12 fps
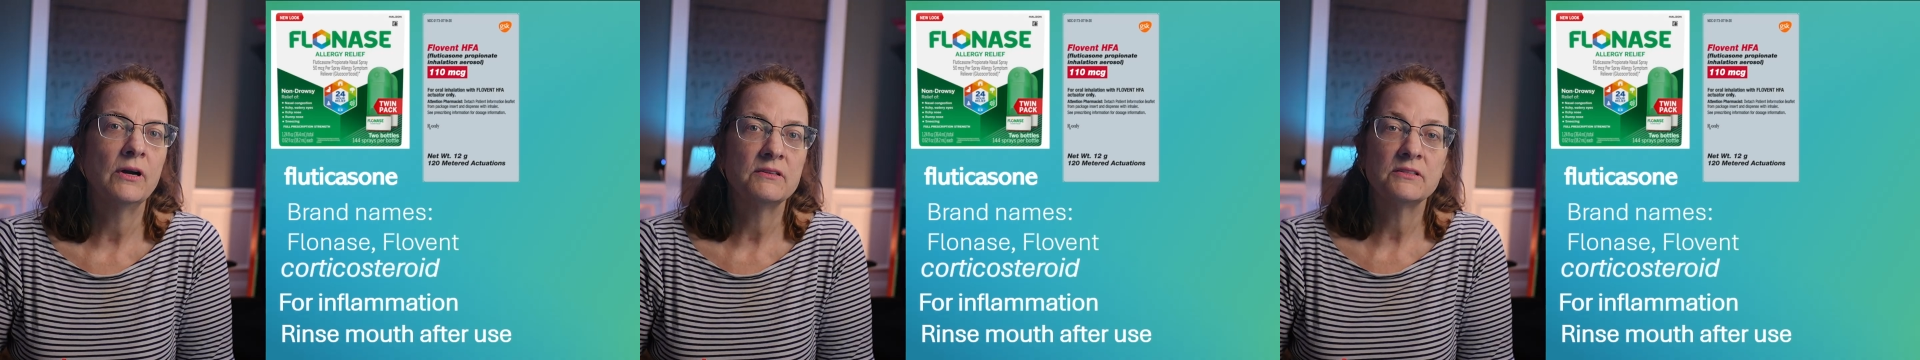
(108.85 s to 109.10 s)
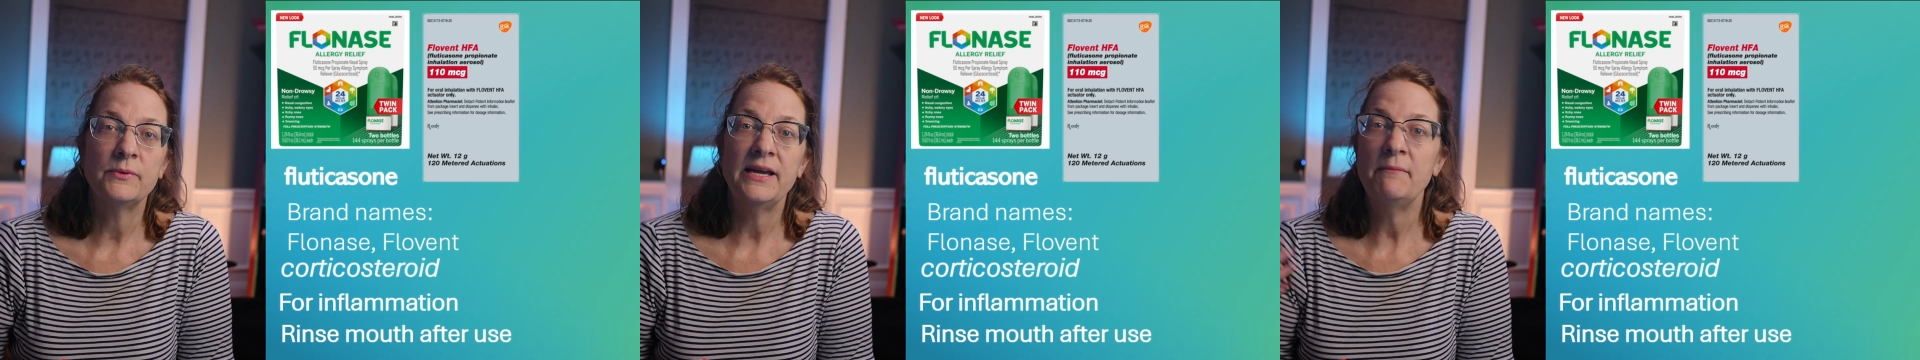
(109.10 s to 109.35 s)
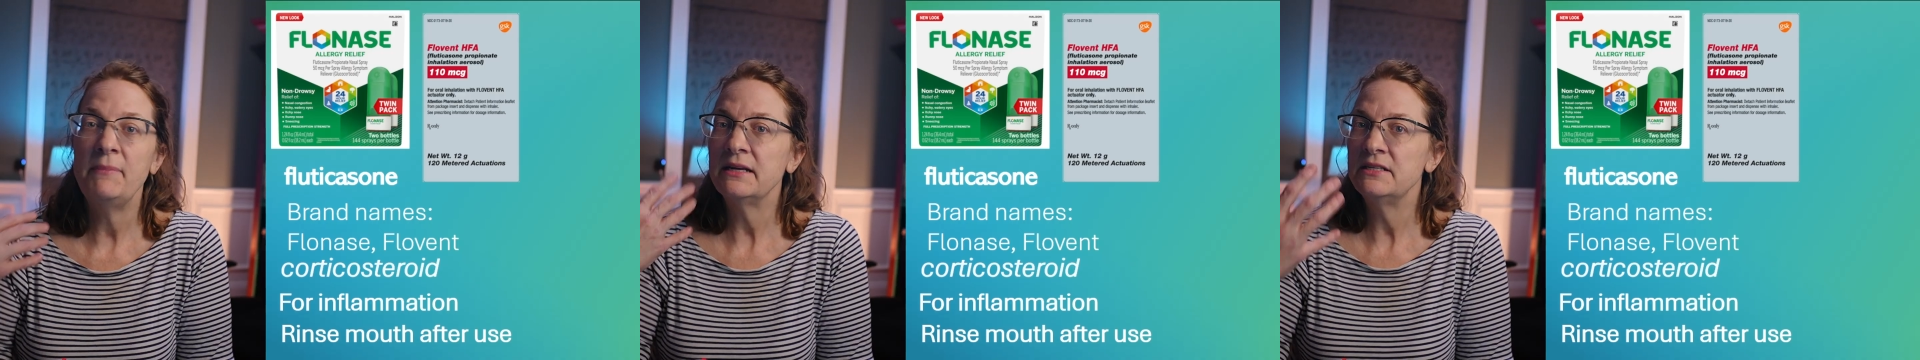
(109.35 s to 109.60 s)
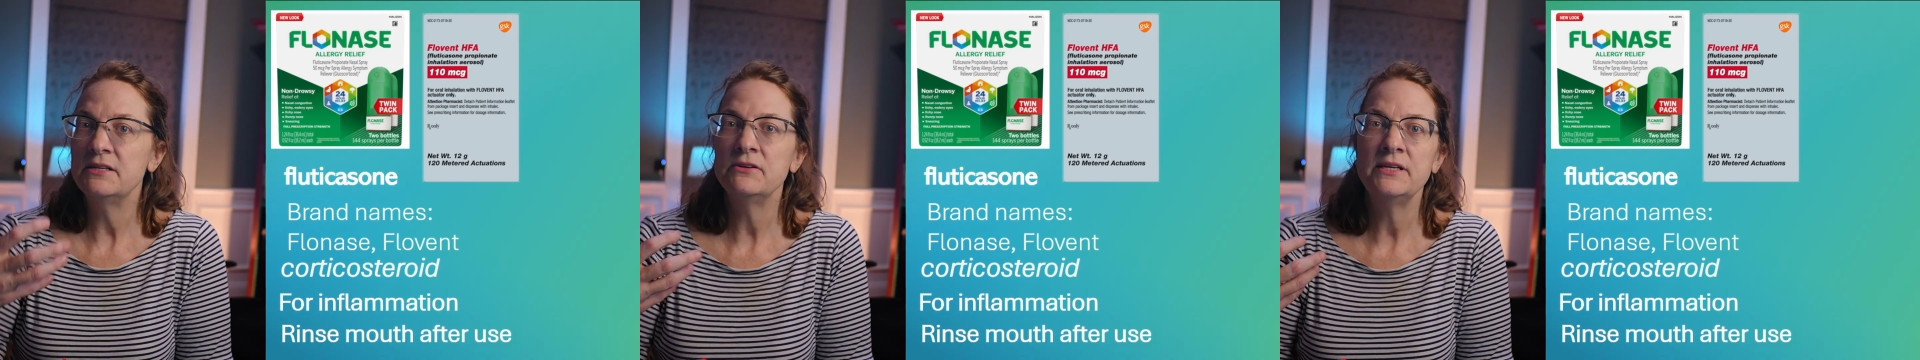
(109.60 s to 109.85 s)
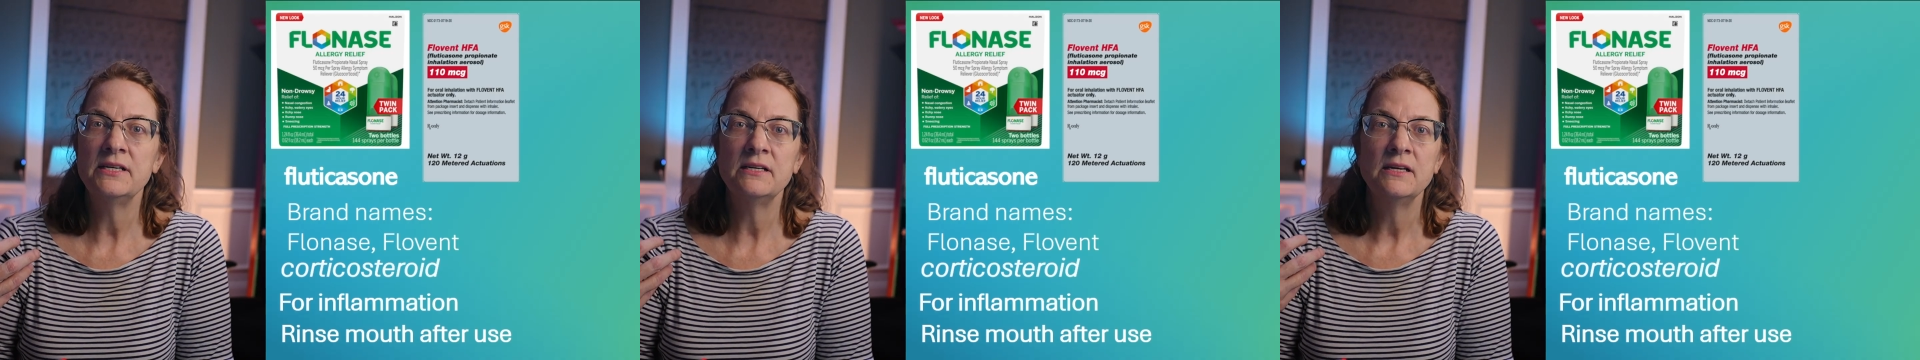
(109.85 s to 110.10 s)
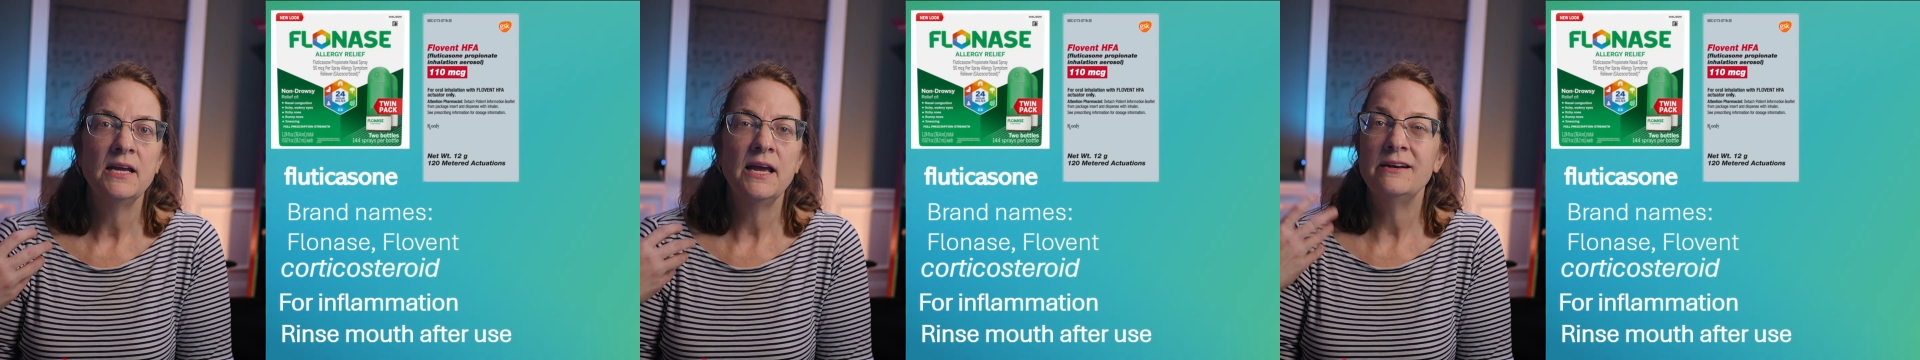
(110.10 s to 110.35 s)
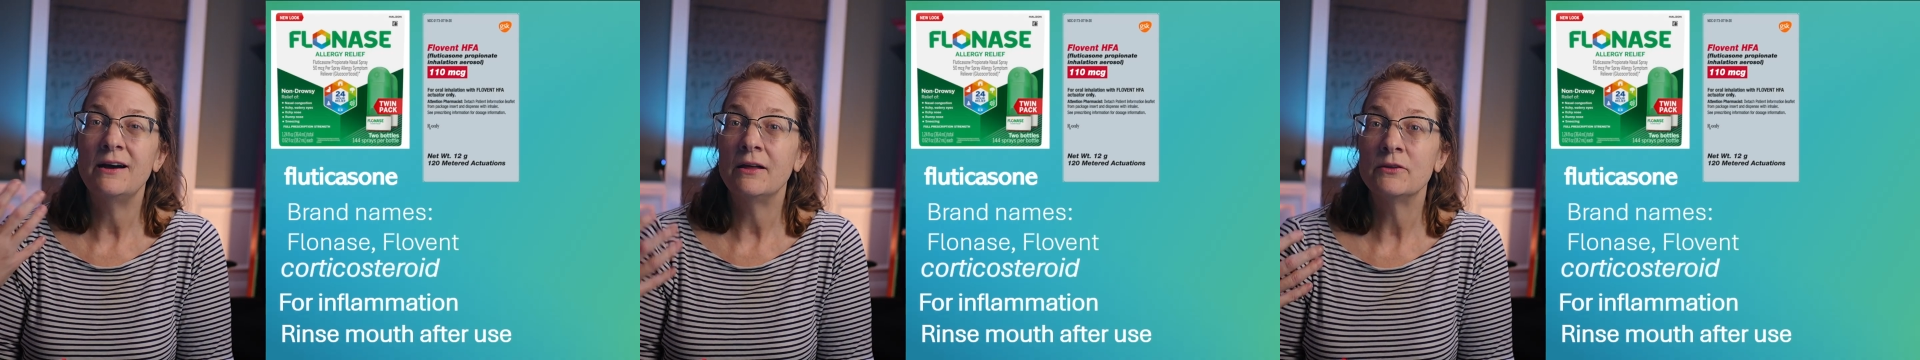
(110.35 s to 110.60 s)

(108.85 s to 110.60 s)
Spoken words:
So we have bacteria and other